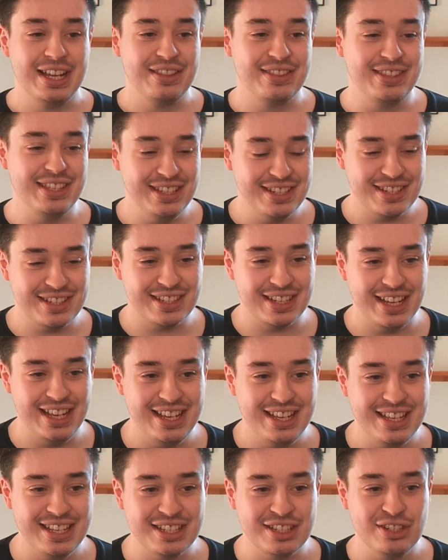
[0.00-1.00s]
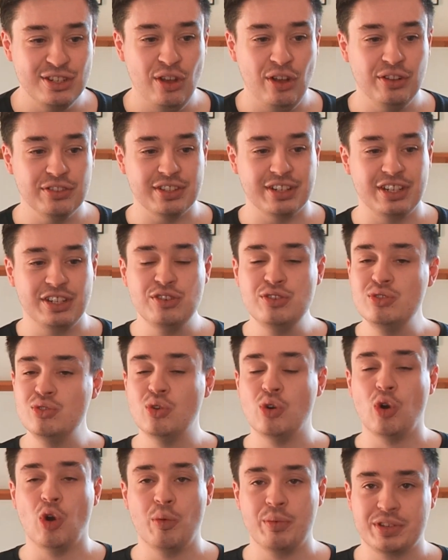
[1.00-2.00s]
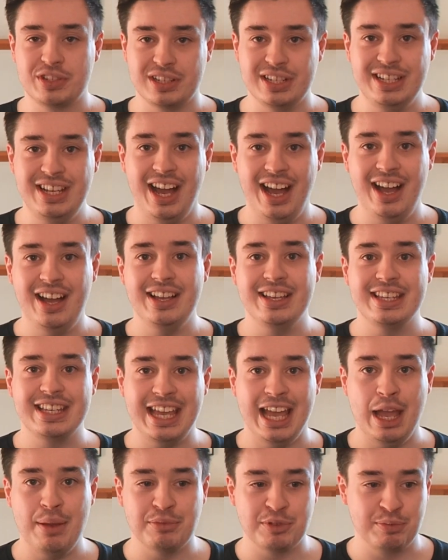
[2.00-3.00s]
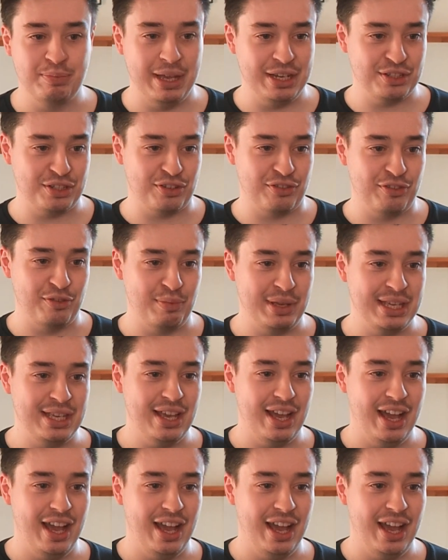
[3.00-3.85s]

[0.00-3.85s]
this is not an enormously high capped bench for me.